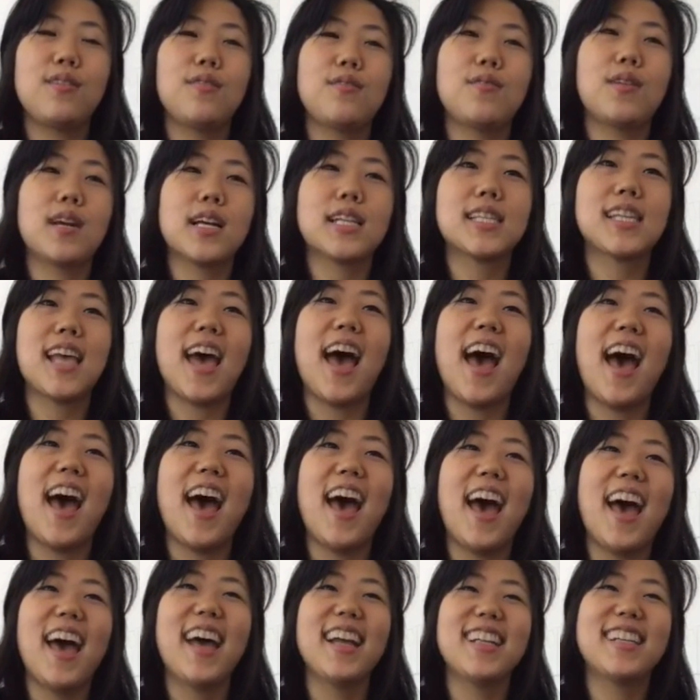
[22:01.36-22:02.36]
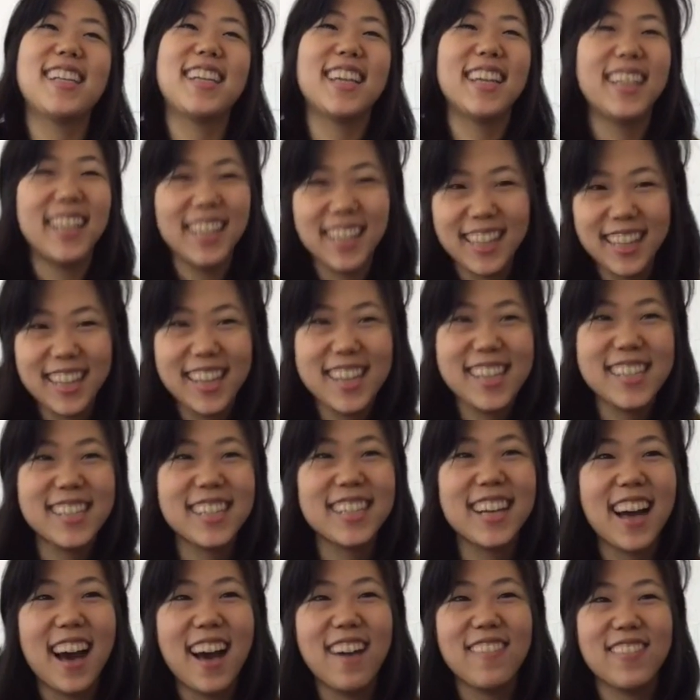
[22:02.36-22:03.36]
who works at
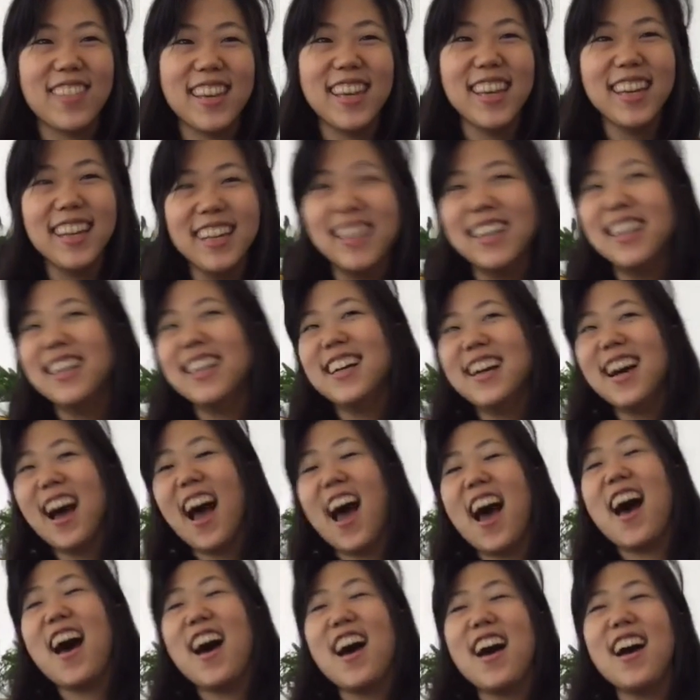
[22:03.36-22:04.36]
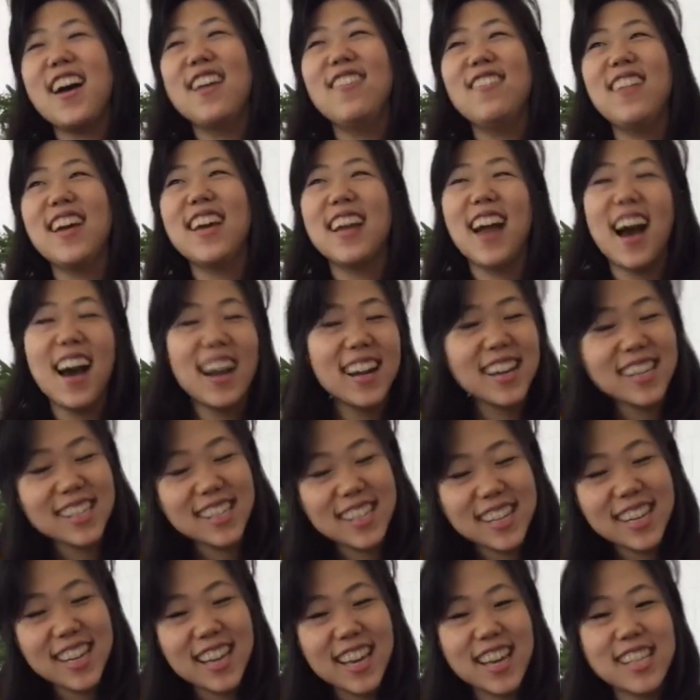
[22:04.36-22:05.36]
Alicia Coffee. And
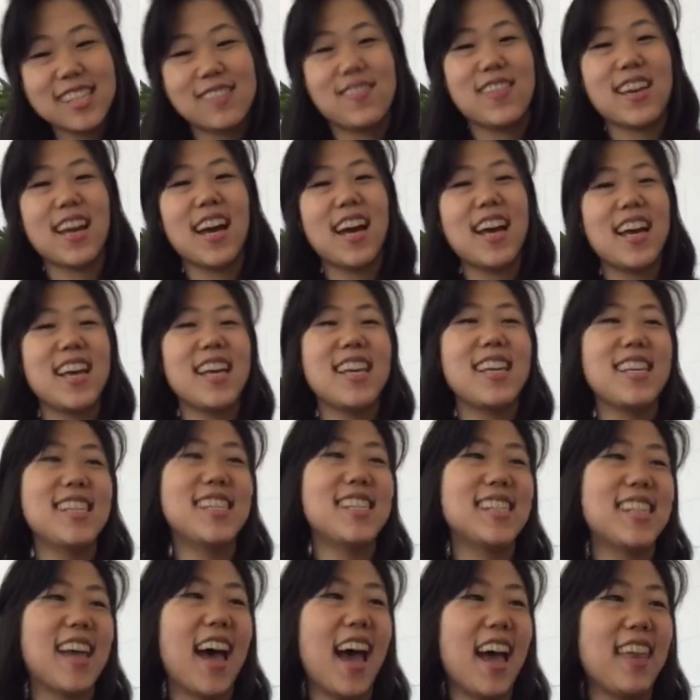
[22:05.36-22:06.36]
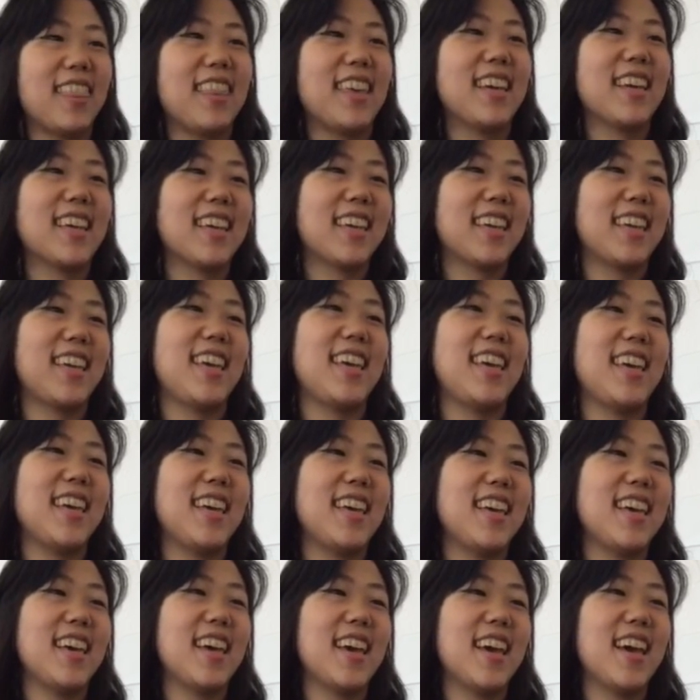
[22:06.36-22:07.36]
honestly, it's because I think
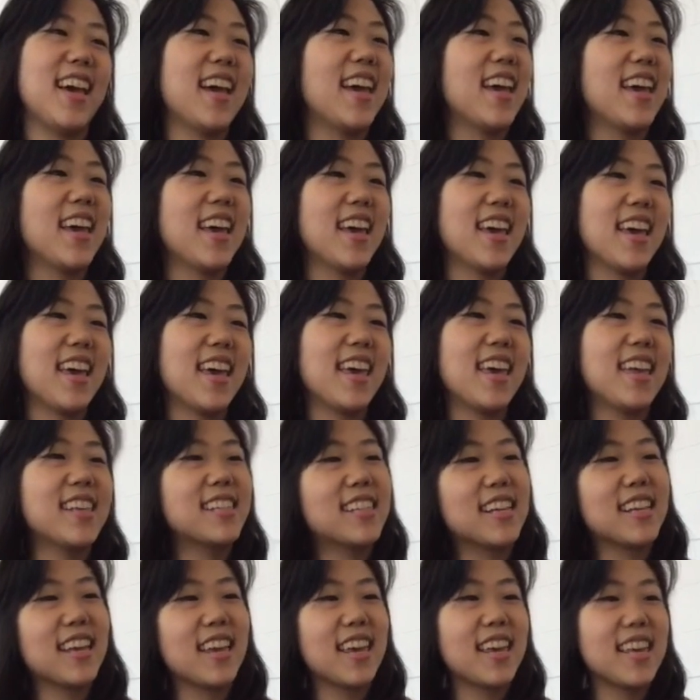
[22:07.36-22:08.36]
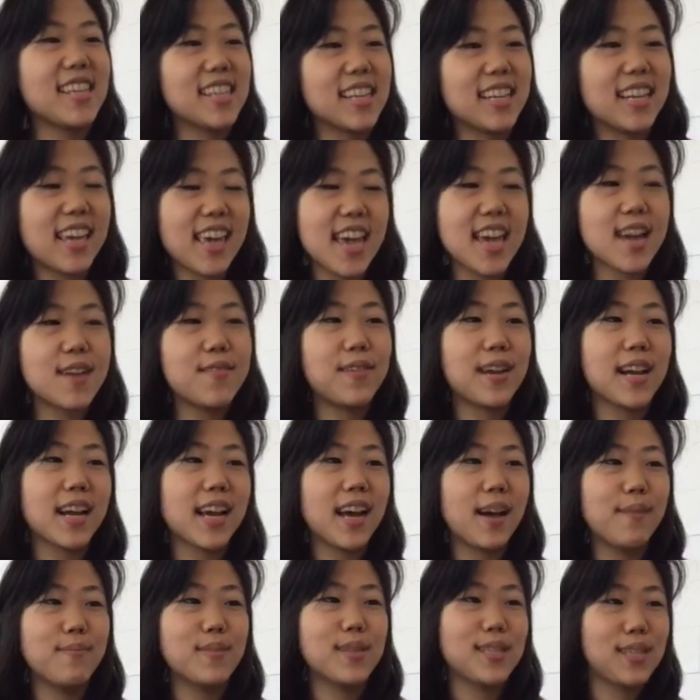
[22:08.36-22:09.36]
he's a geek when
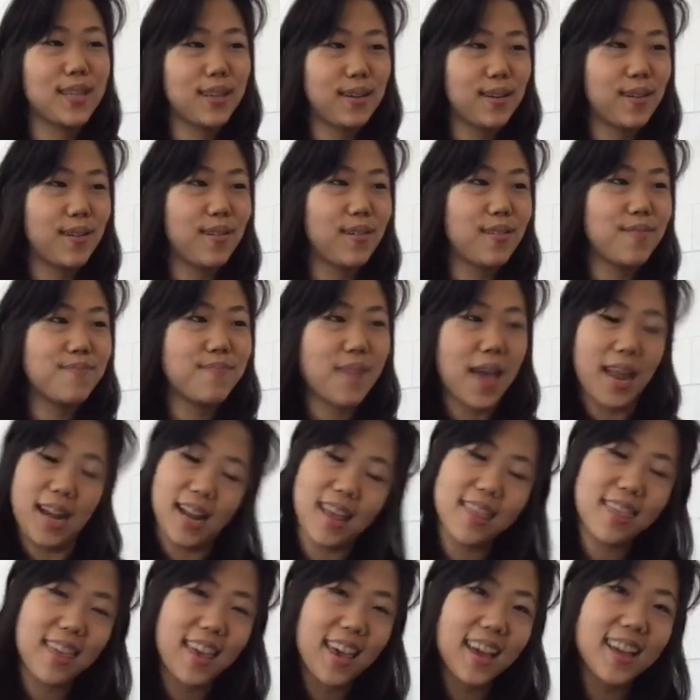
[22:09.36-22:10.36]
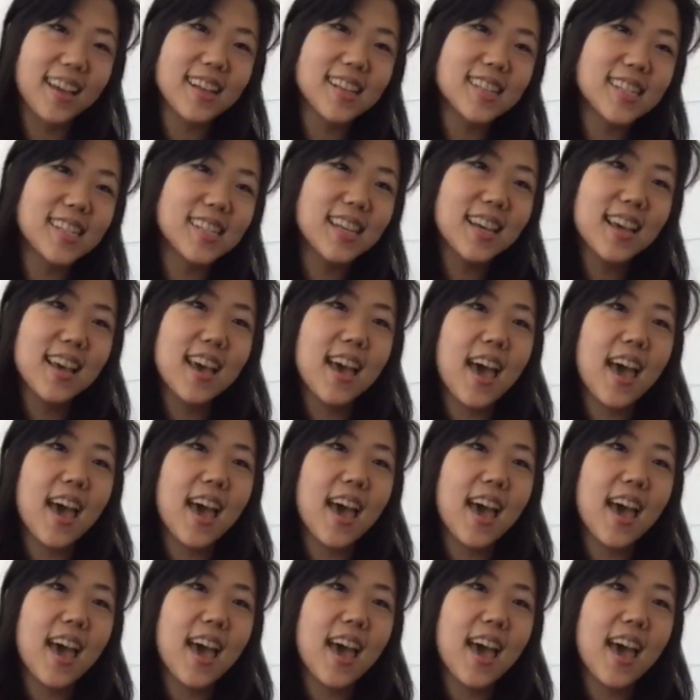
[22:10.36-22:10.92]
it comes to many things,